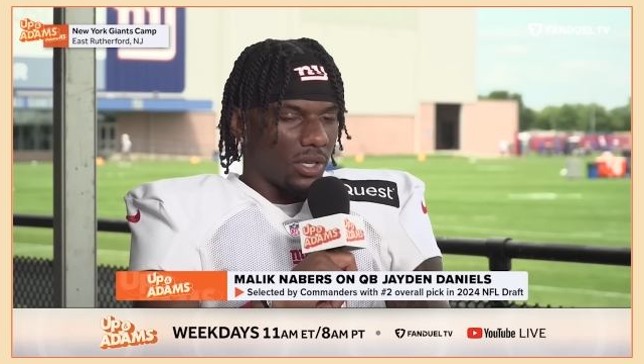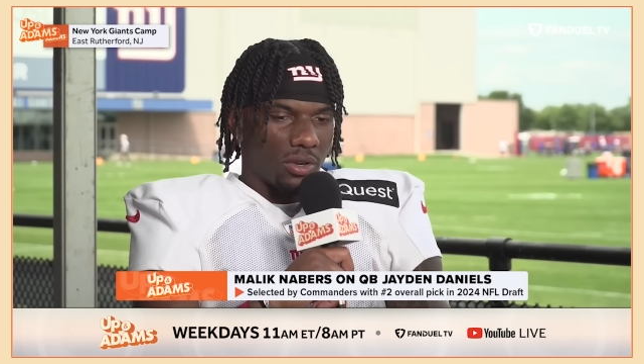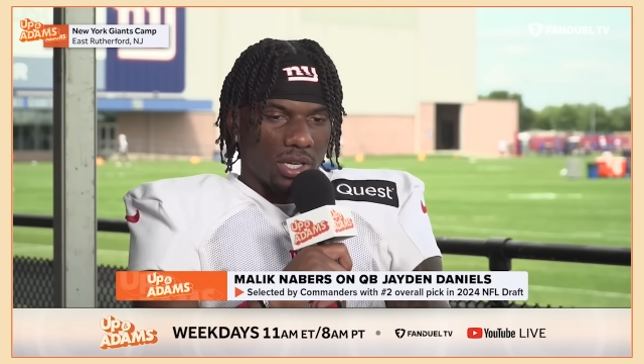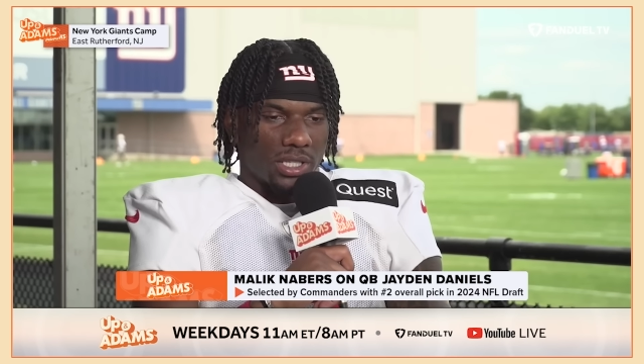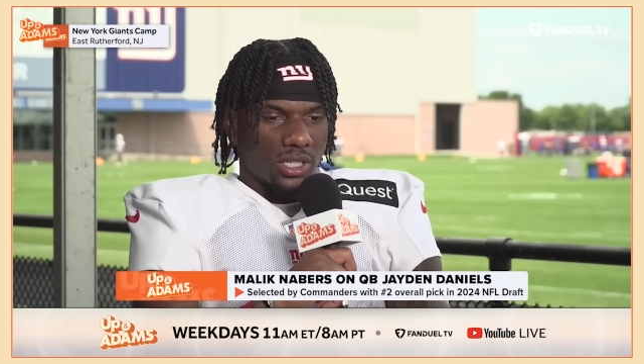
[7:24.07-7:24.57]
You
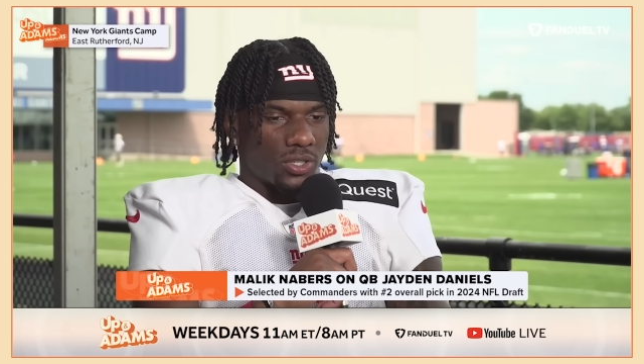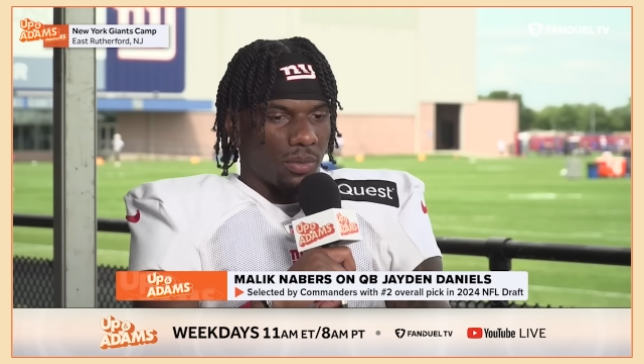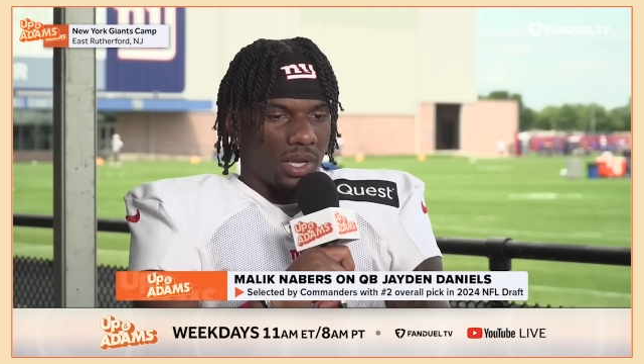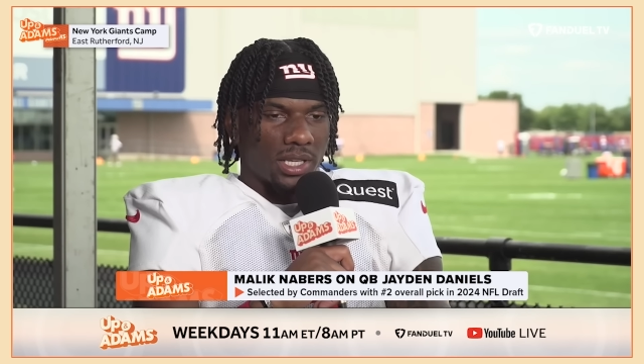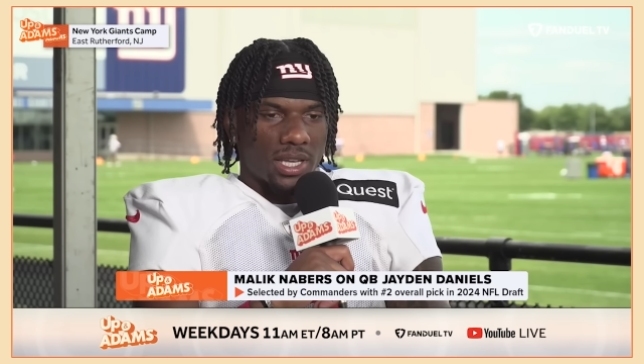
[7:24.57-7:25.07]
know, he's a
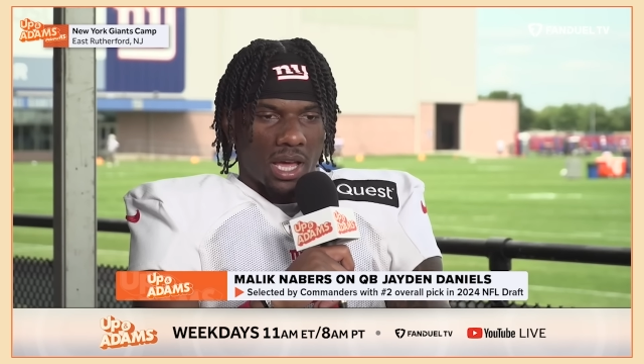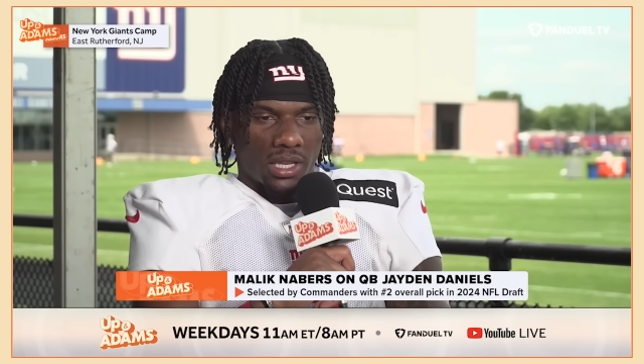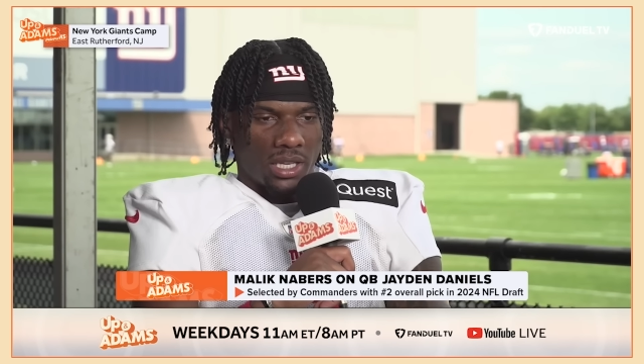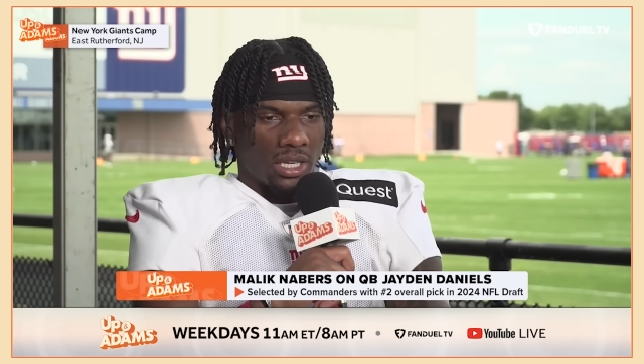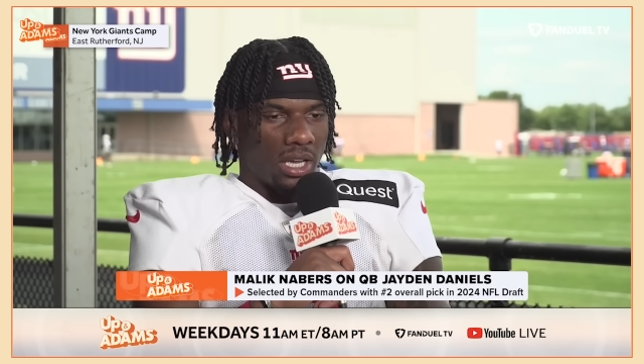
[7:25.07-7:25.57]
tremendous
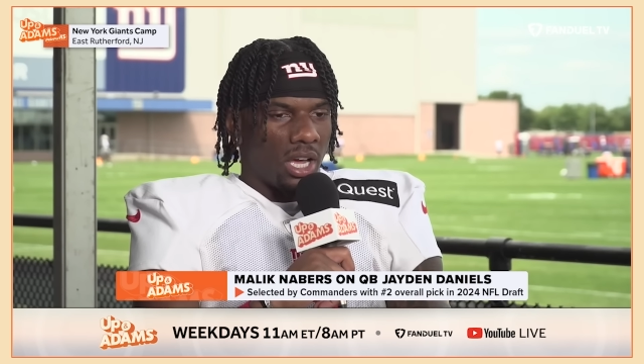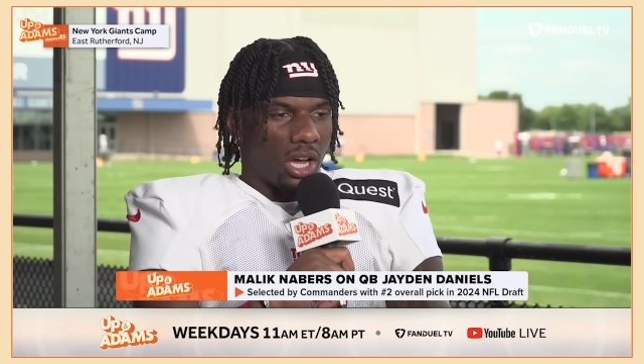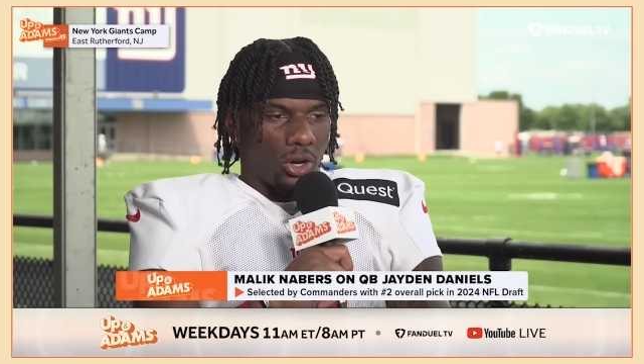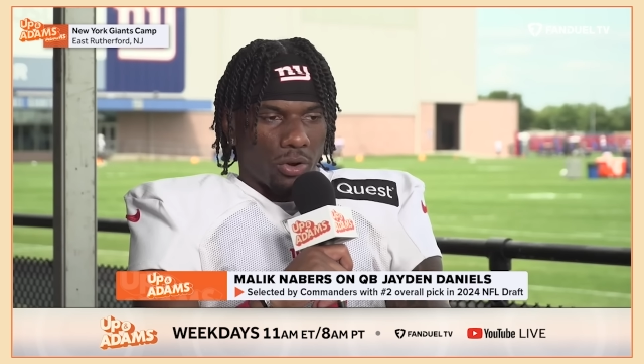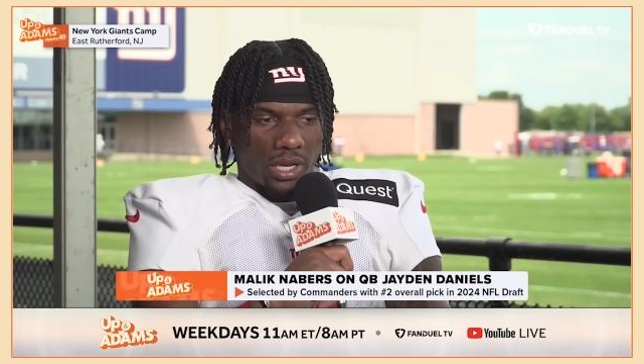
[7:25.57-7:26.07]
athlete,
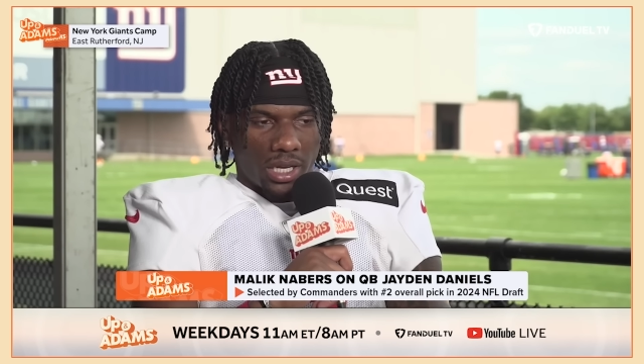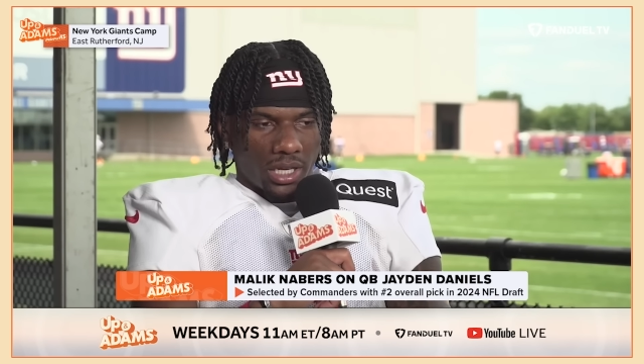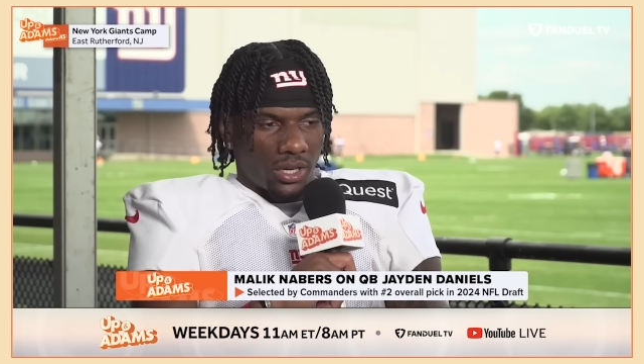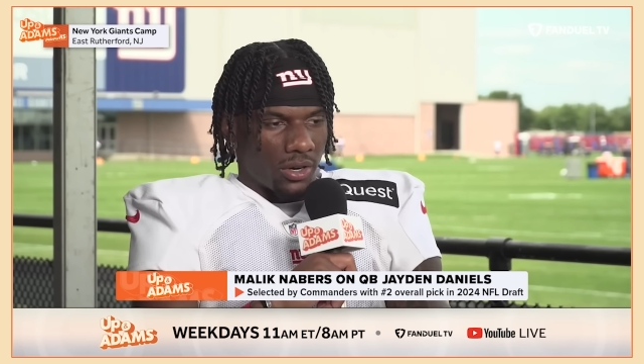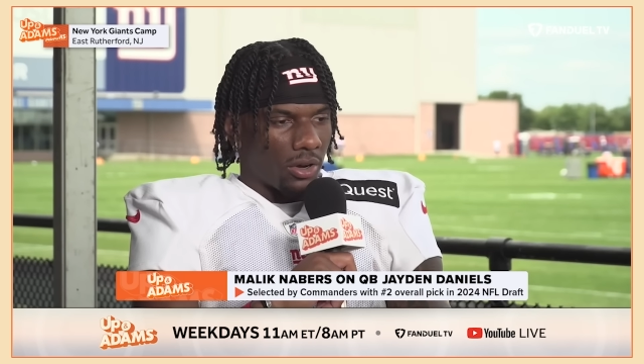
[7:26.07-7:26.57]
a great
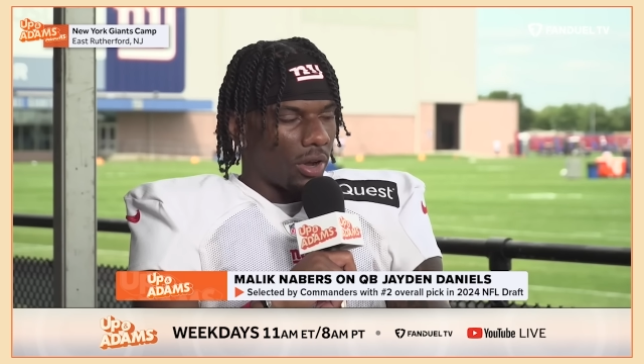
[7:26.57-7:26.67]
leader,